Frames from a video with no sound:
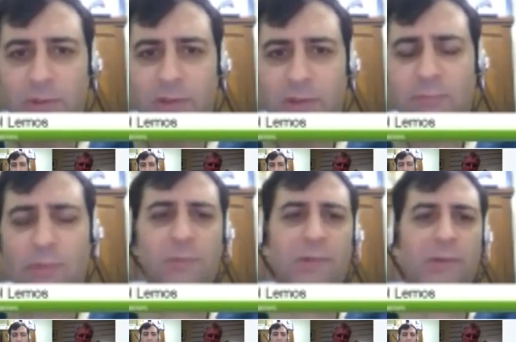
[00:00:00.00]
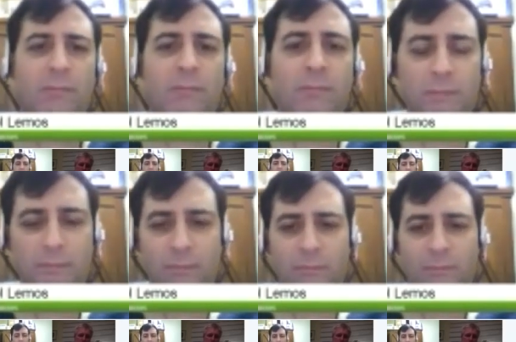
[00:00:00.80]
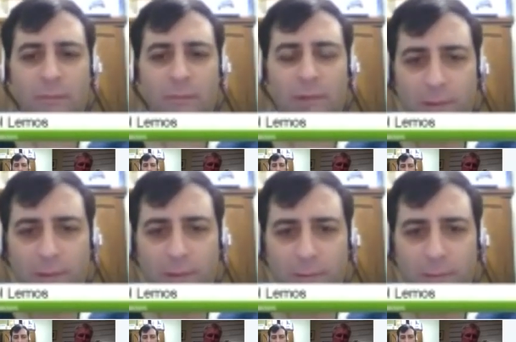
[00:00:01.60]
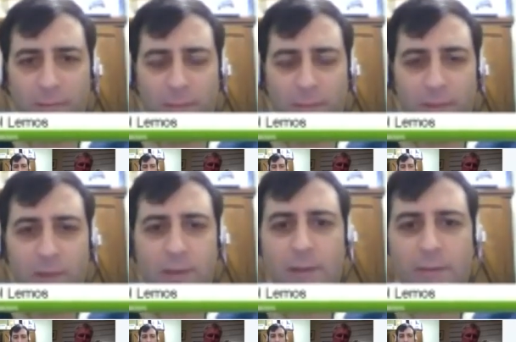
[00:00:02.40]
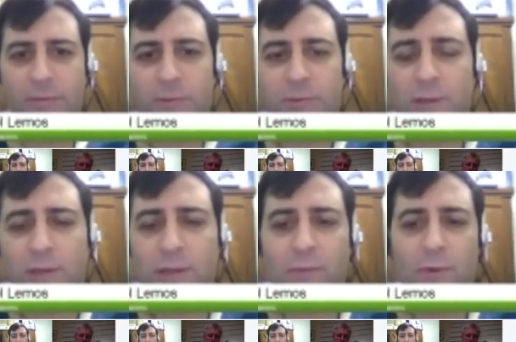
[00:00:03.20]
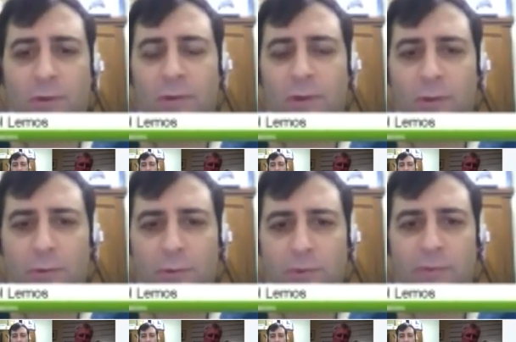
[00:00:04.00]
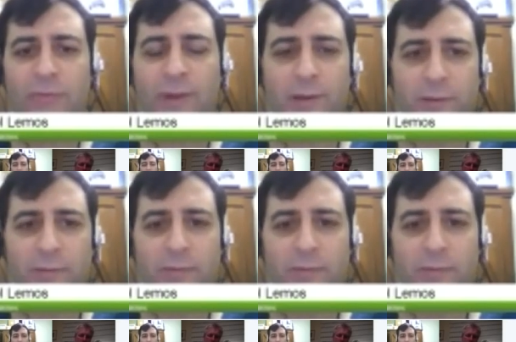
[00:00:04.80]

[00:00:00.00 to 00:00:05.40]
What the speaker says: is probably a bit frustrating for all those fans of